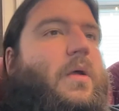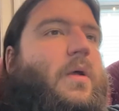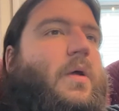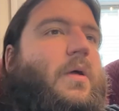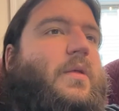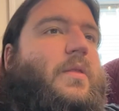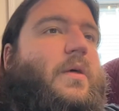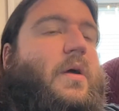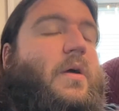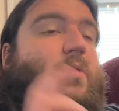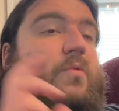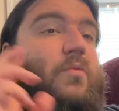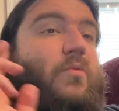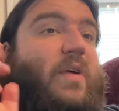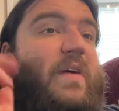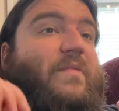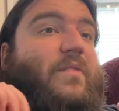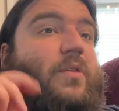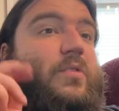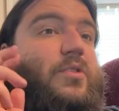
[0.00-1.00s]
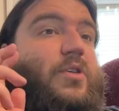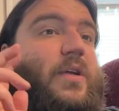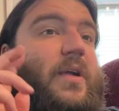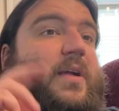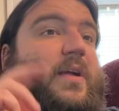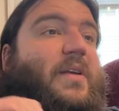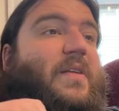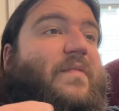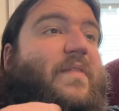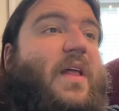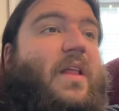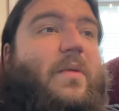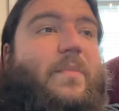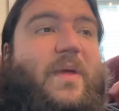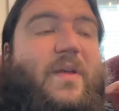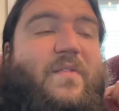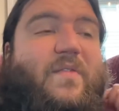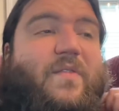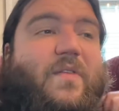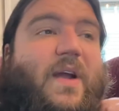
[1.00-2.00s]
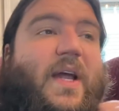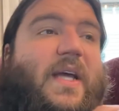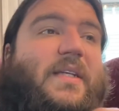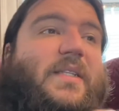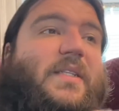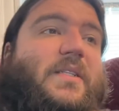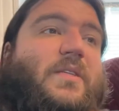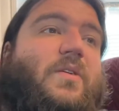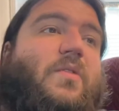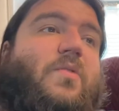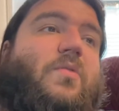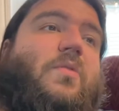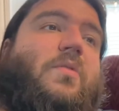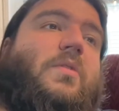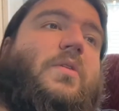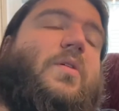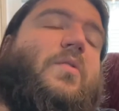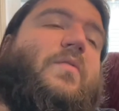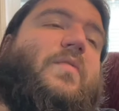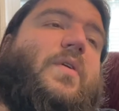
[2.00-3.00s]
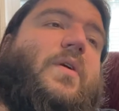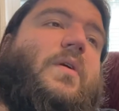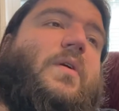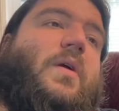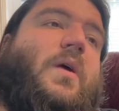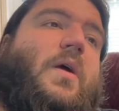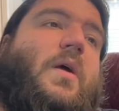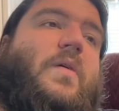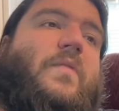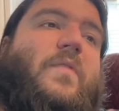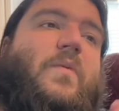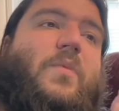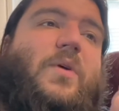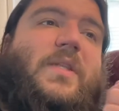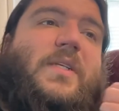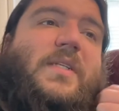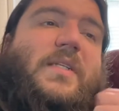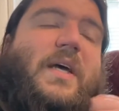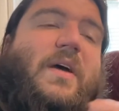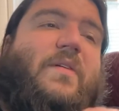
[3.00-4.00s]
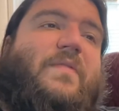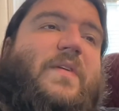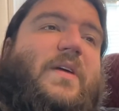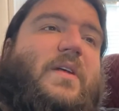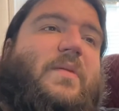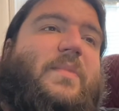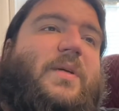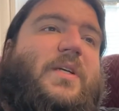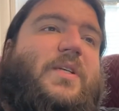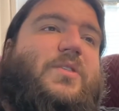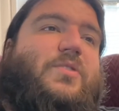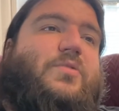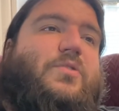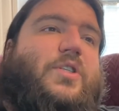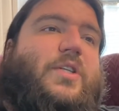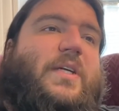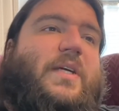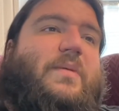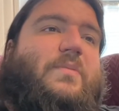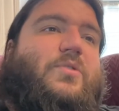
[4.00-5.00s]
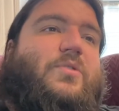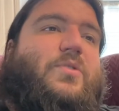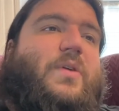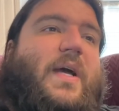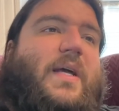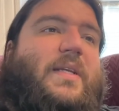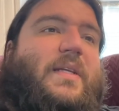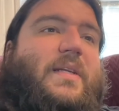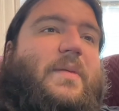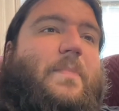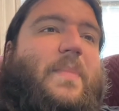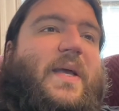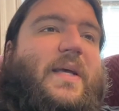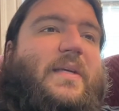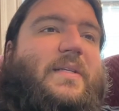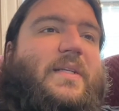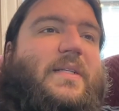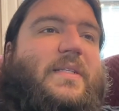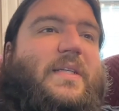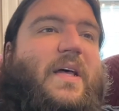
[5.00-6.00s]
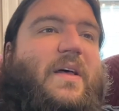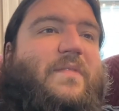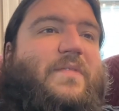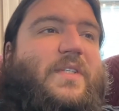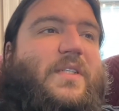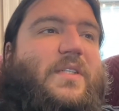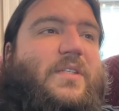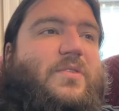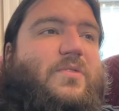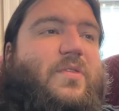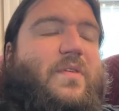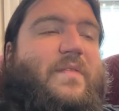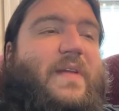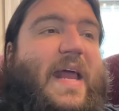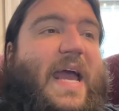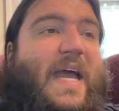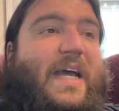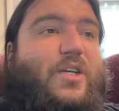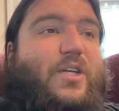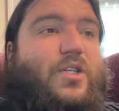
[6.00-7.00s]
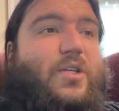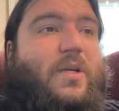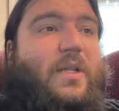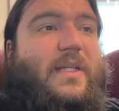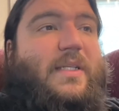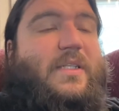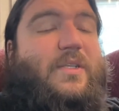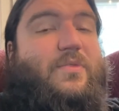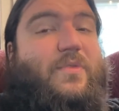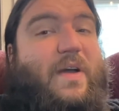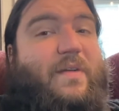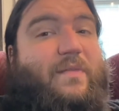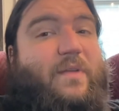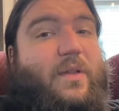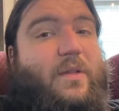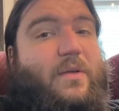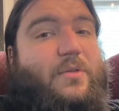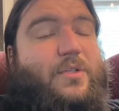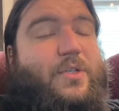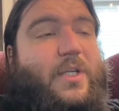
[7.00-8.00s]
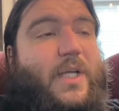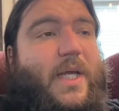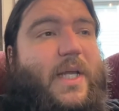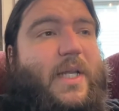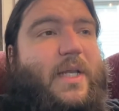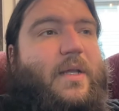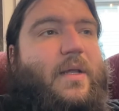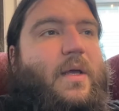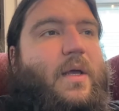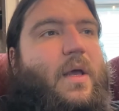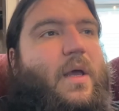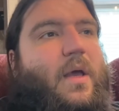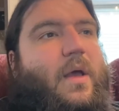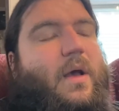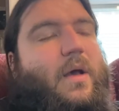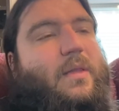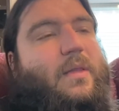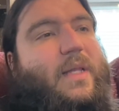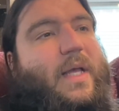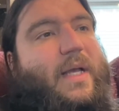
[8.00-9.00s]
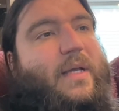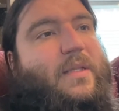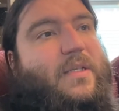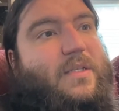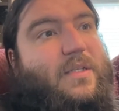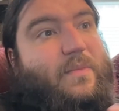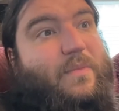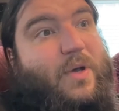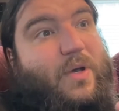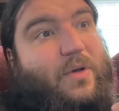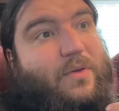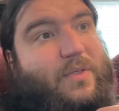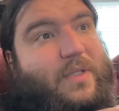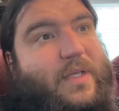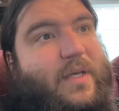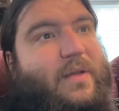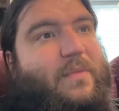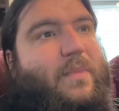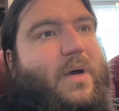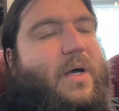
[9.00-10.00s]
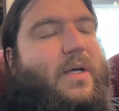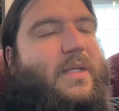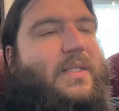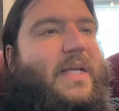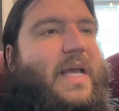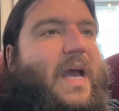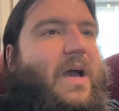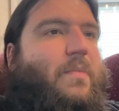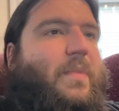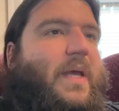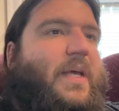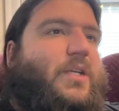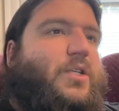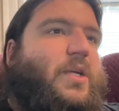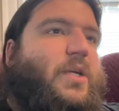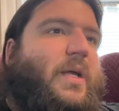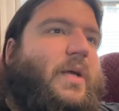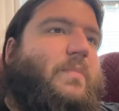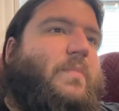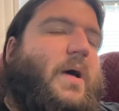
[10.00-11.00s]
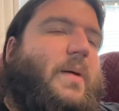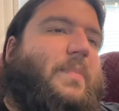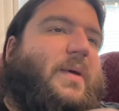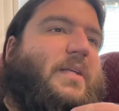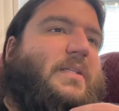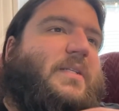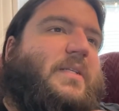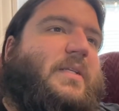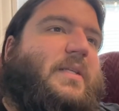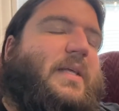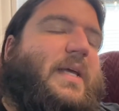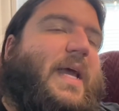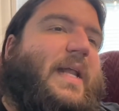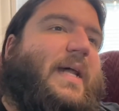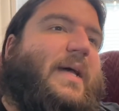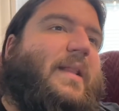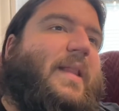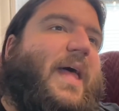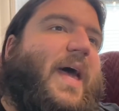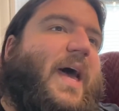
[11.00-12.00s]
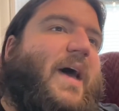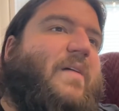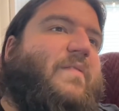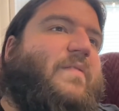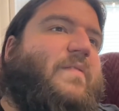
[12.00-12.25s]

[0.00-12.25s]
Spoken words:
The Revolutionary Development phrase is a holdover from when the South Vietnamese regime tried to depict itself as a sort of nationalist revolution, unlike the supposed Moscow-Beijing puppets in the NLF.